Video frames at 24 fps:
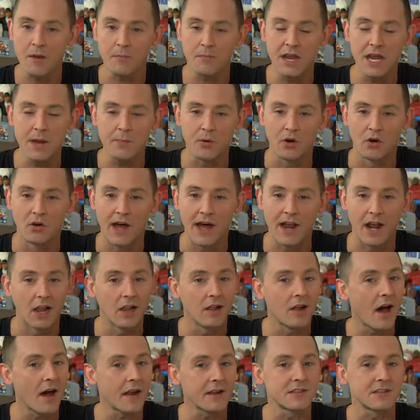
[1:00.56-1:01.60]
of people had a
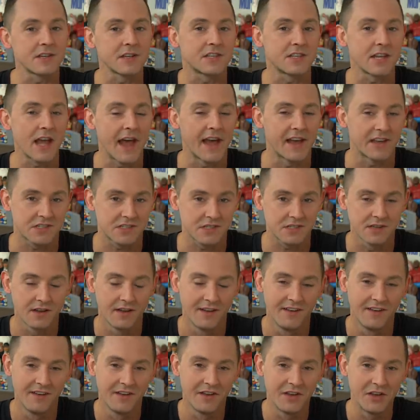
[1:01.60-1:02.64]
lot of success
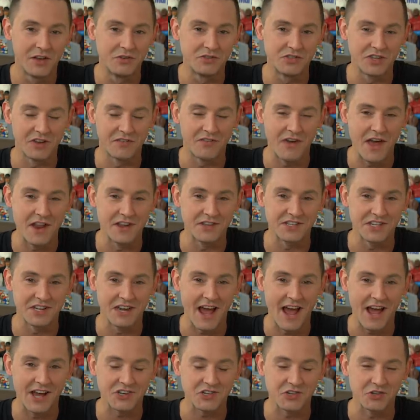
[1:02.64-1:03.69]
using Fantasy
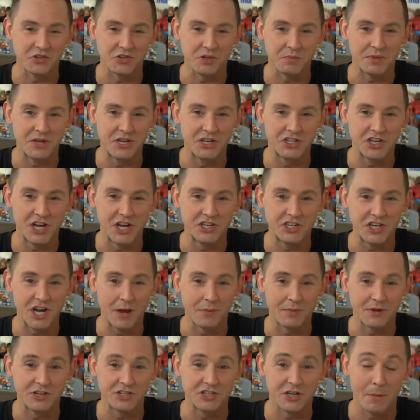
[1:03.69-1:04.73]
National at the P G A
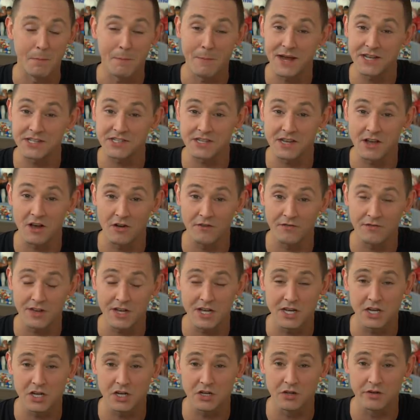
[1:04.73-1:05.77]
Championship, myself
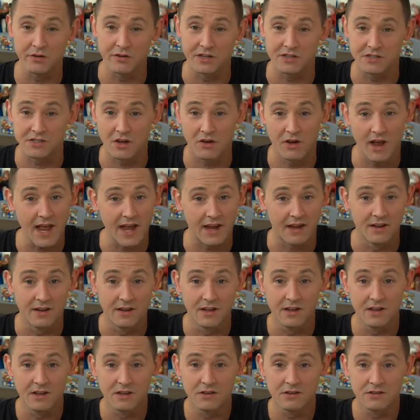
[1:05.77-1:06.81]
included. So, hey,
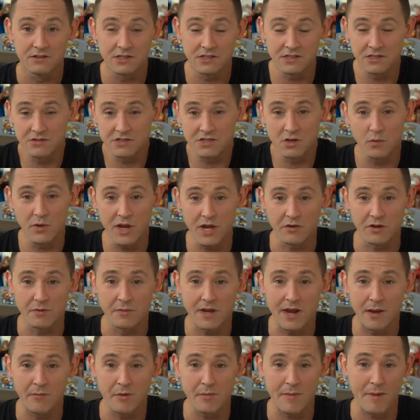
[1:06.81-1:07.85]
just use the weekly.
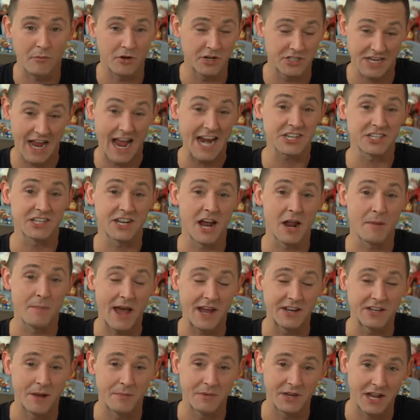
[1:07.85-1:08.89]
Become a member. It's actually not a
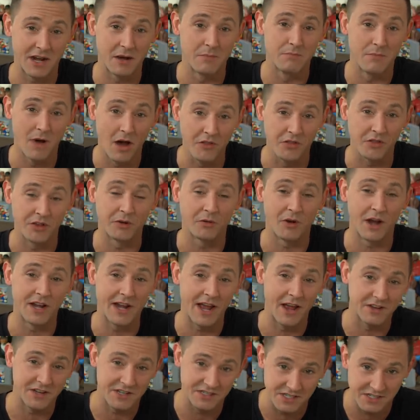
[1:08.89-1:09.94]
bad time to get a monthly right
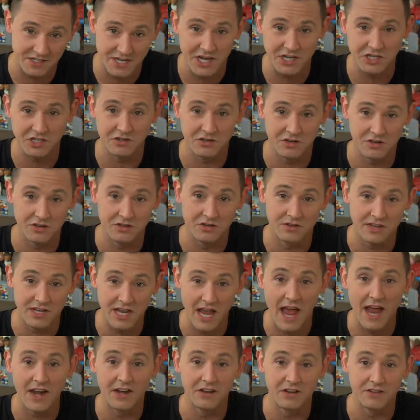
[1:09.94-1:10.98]
now because it takes you to
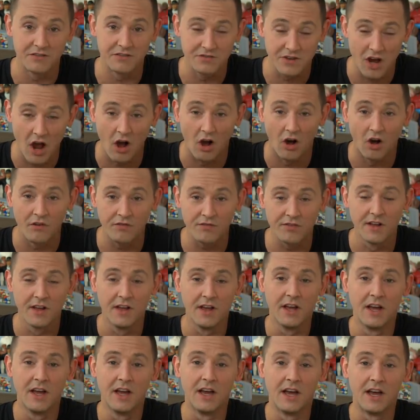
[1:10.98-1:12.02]
the end of golf.